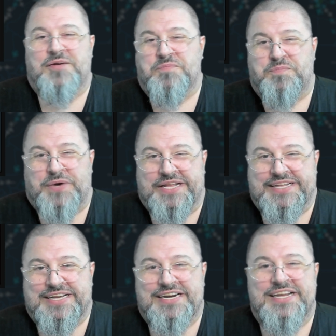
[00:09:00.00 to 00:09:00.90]

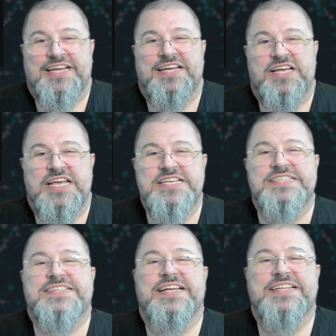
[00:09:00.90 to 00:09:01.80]
practically
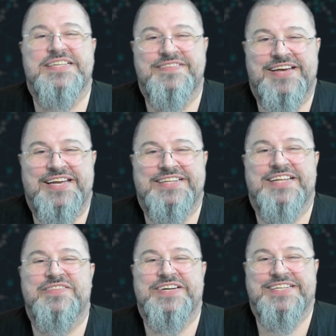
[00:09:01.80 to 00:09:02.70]
incentivize,
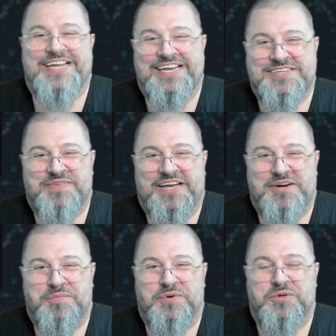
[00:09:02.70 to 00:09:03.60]
advertise my
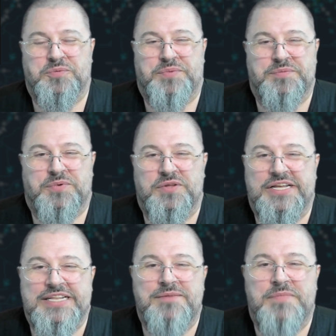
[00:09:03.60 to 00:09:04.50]
airport to people. In
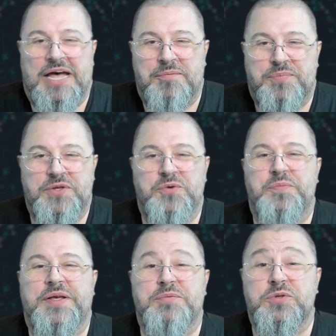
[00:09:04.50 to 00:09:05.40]
the map, you'll be
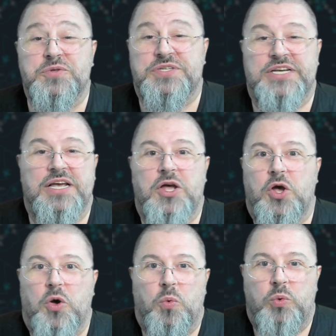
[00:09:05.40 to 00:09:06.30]
able to see
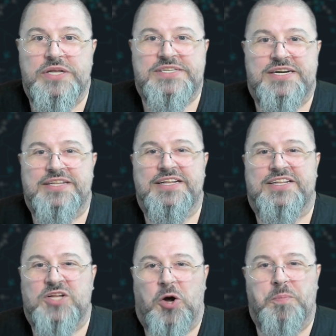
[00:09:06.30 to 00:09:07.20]
which are the
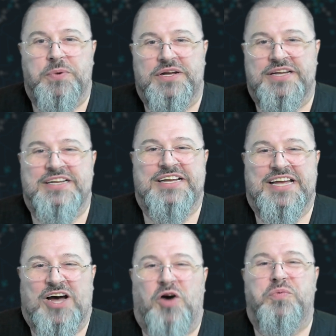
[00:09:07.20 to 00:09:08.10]
top
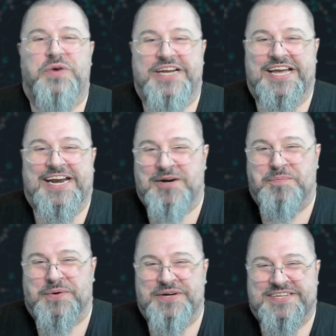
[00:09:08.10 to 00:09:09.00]
offering
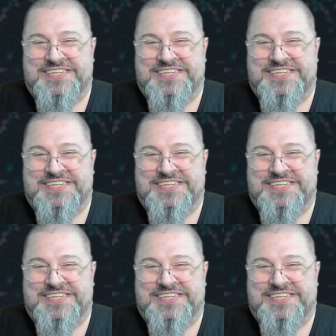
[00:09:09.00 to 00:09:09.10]
airports,